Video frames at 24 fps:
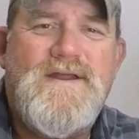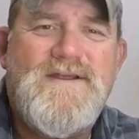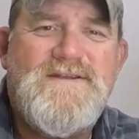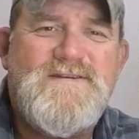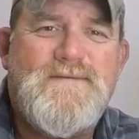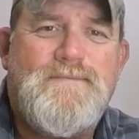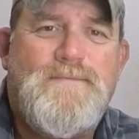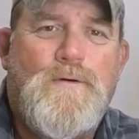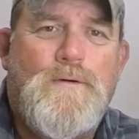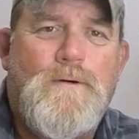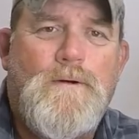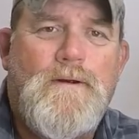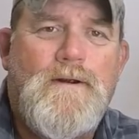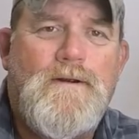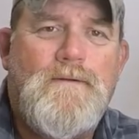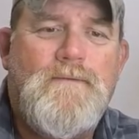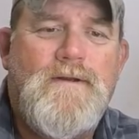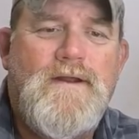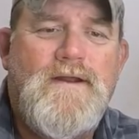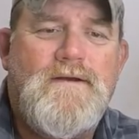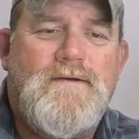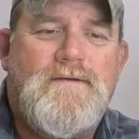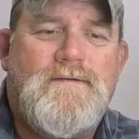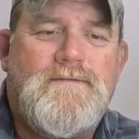But it's a boring
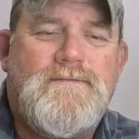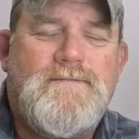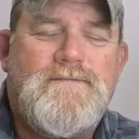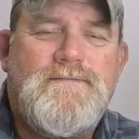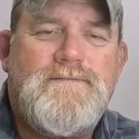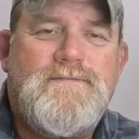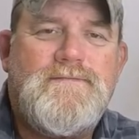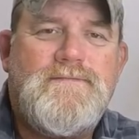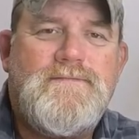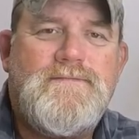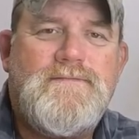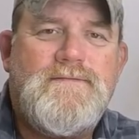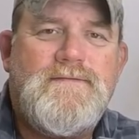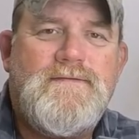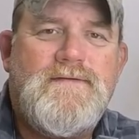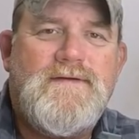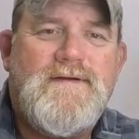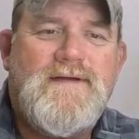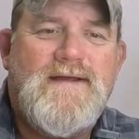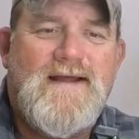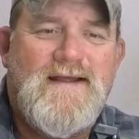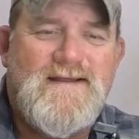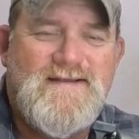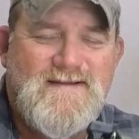reel.
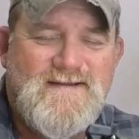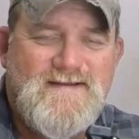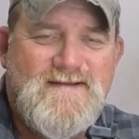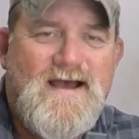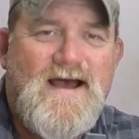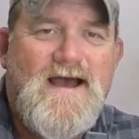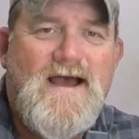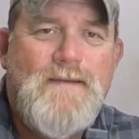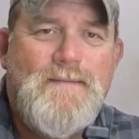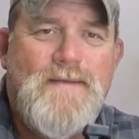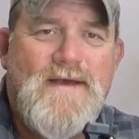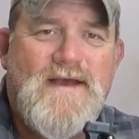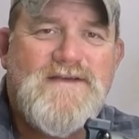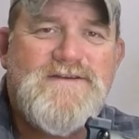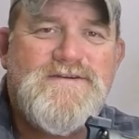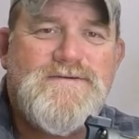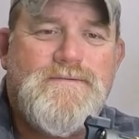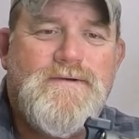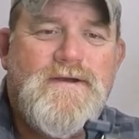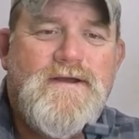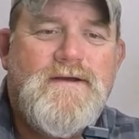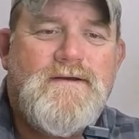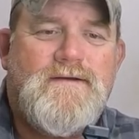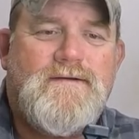It's a
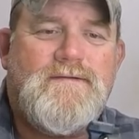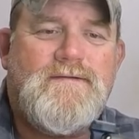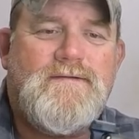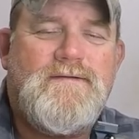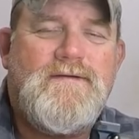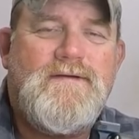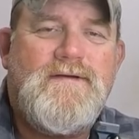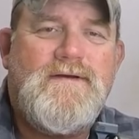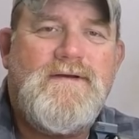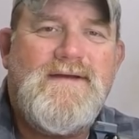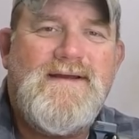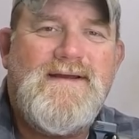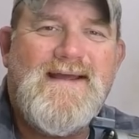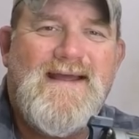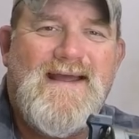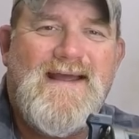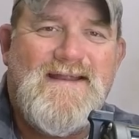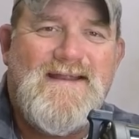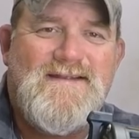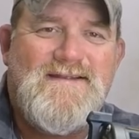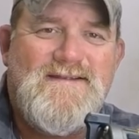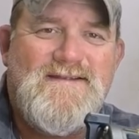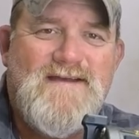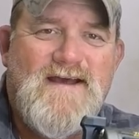Timex reel.
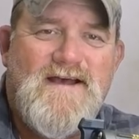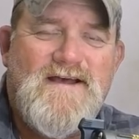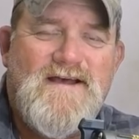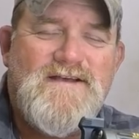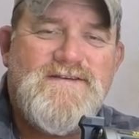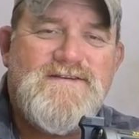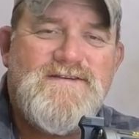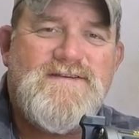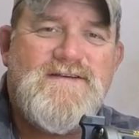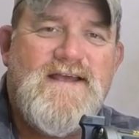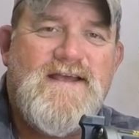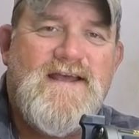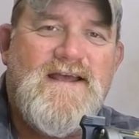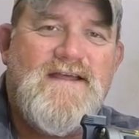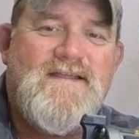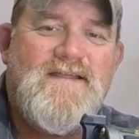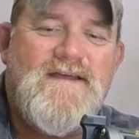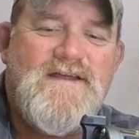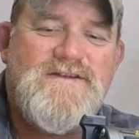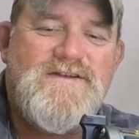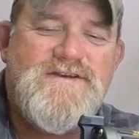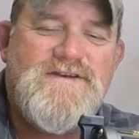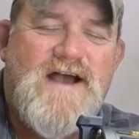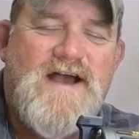It does uh,
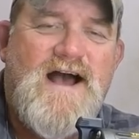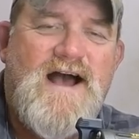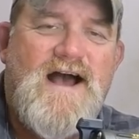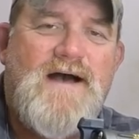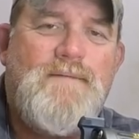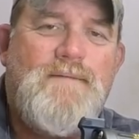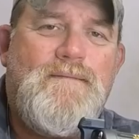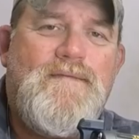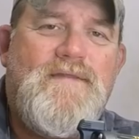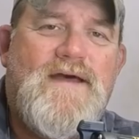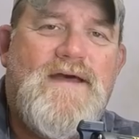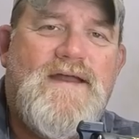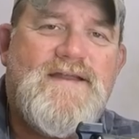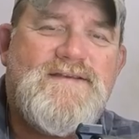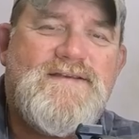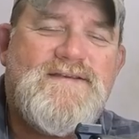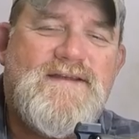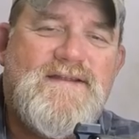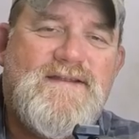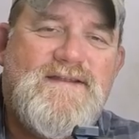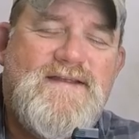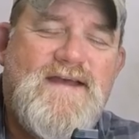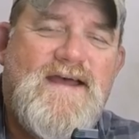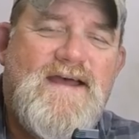the job that it's
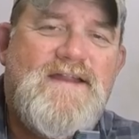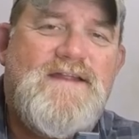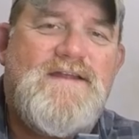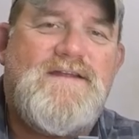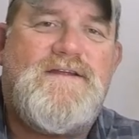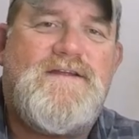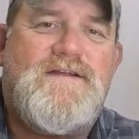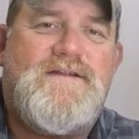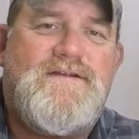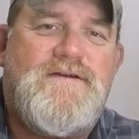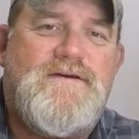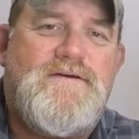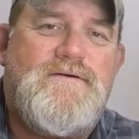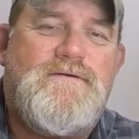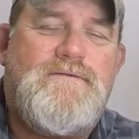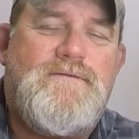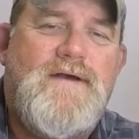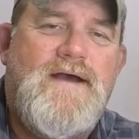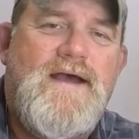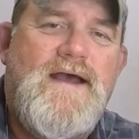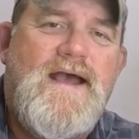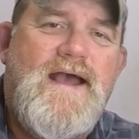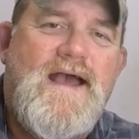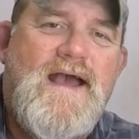intended to
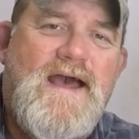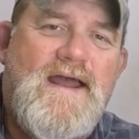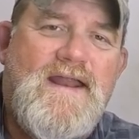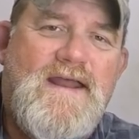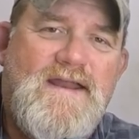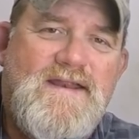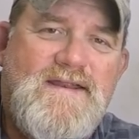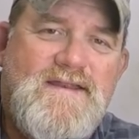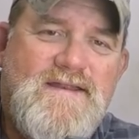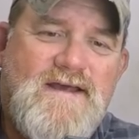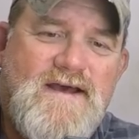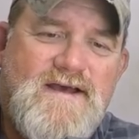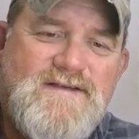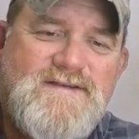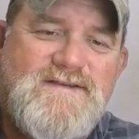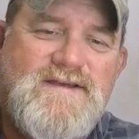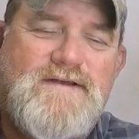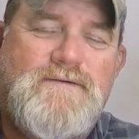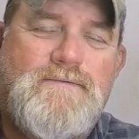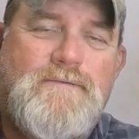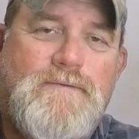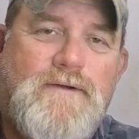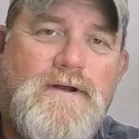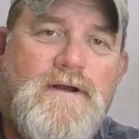do, and it does
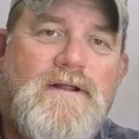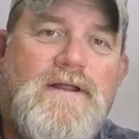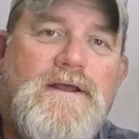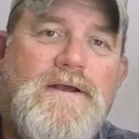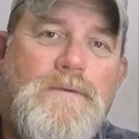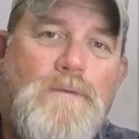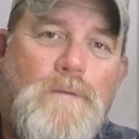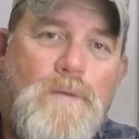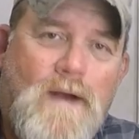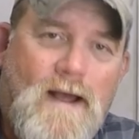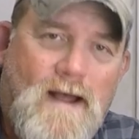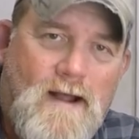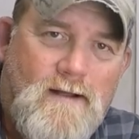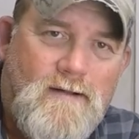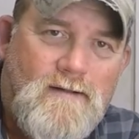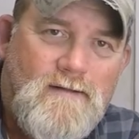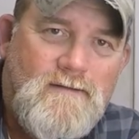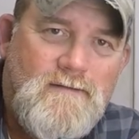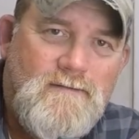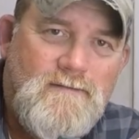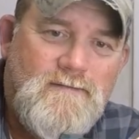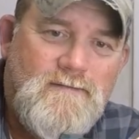it really well.